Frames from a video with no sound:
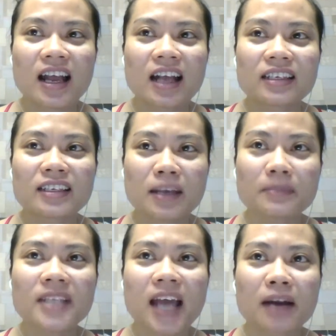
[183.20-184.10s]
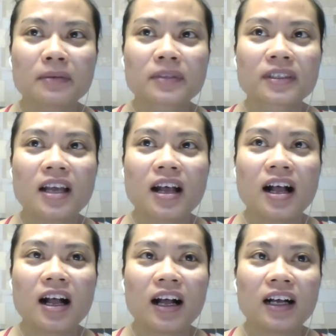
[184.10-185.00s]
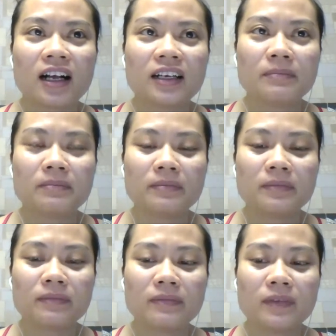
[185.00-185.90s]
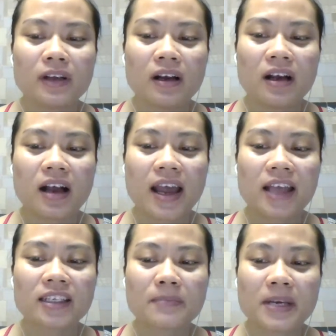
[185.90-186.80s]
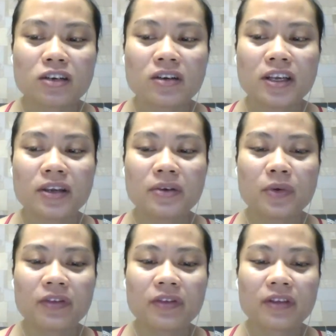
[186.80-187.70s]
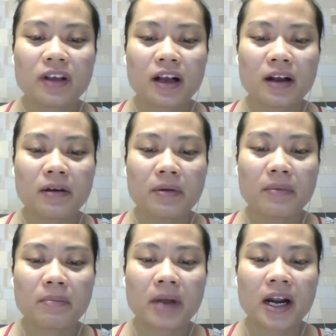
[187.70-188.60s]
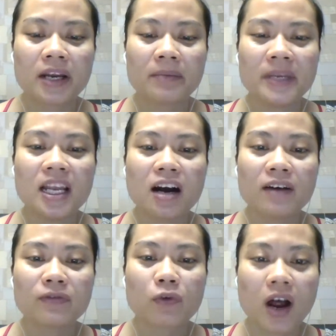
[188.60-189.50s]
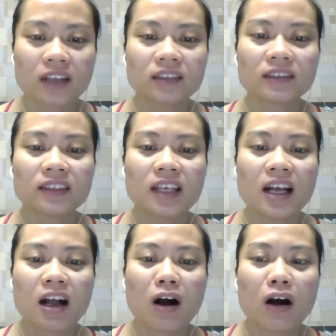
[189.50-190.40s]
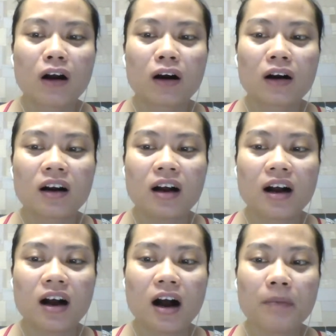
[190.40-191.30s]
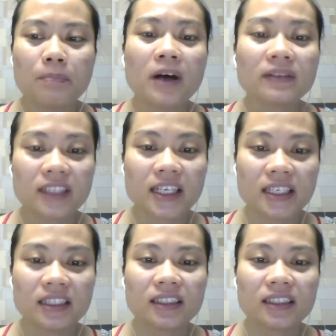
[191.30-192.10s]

sometimes, uh, especially with uh, my beloved ones mm. or birthdays,